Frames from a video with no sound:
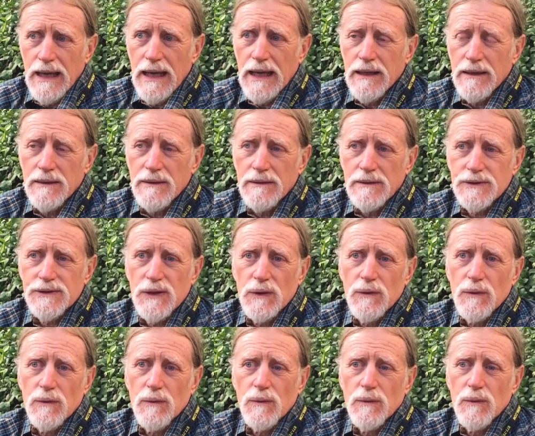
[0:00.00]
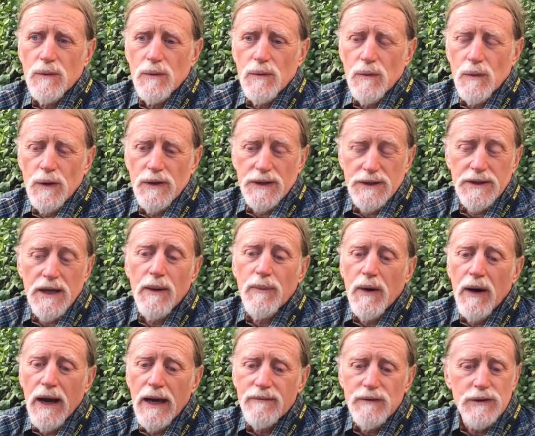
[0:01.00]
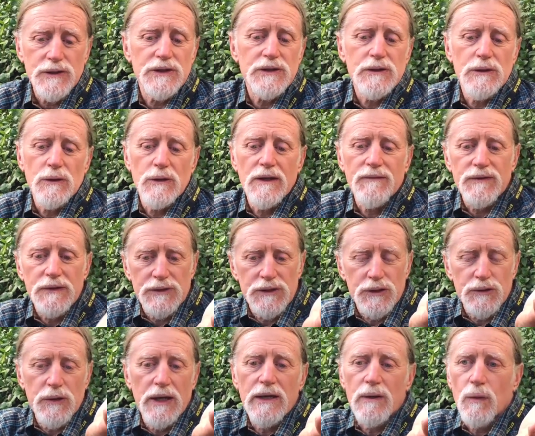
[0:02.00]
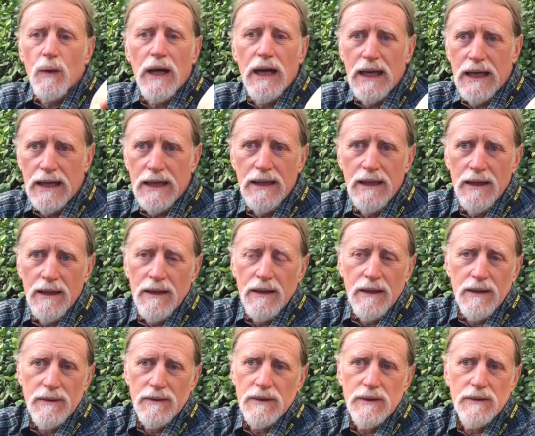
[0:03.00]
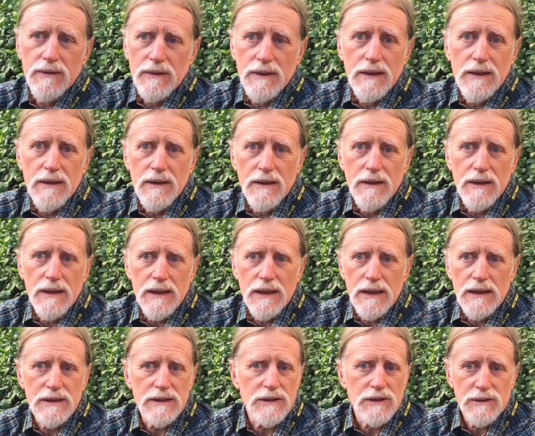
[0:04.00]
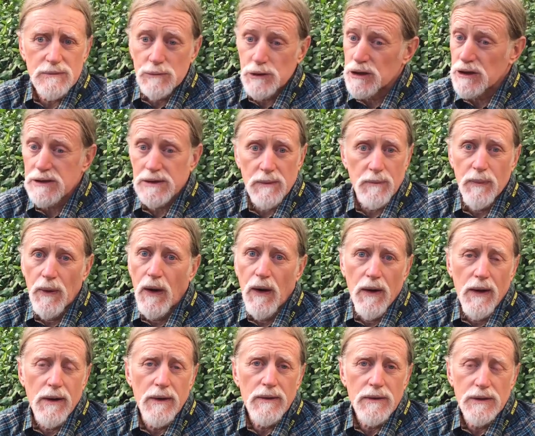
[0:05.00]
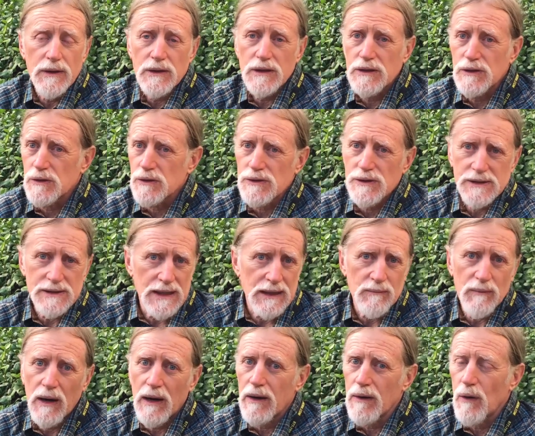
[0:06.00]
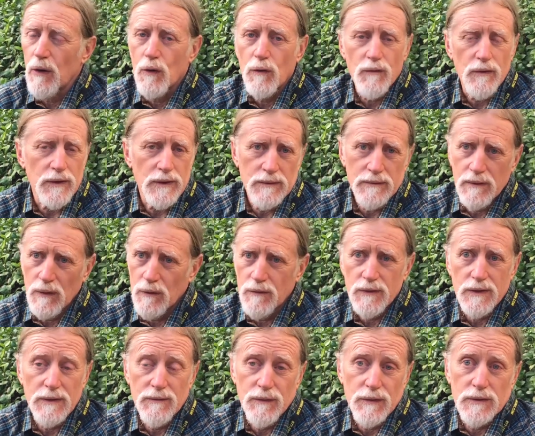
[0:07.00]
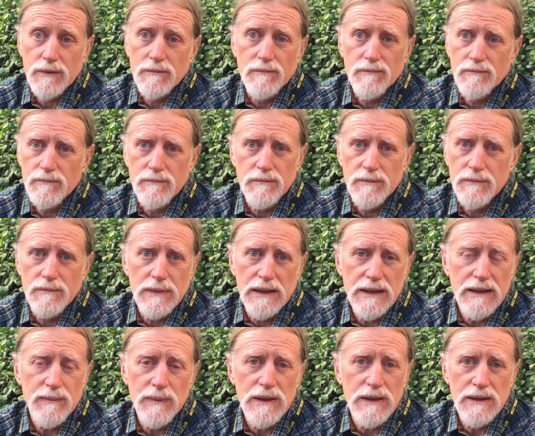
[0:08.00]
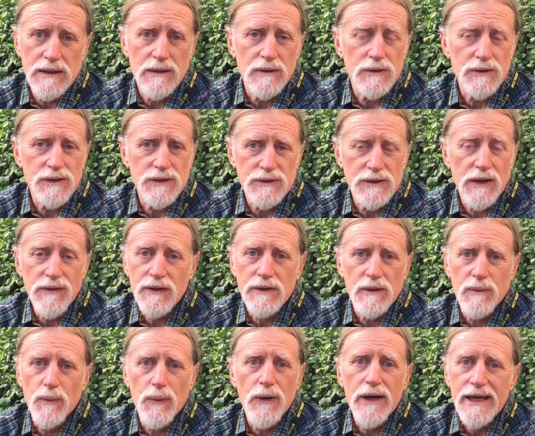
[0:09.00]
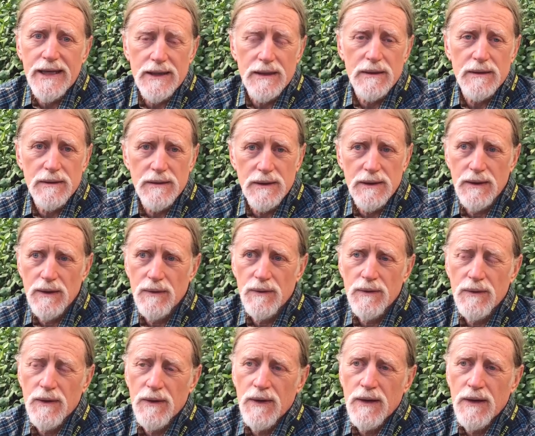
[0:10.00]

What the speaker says: And so with a top bar hive, you lift it straight away. It's just a bar. You can use the same bar over and over for many, many years. There's nothing to break, you know.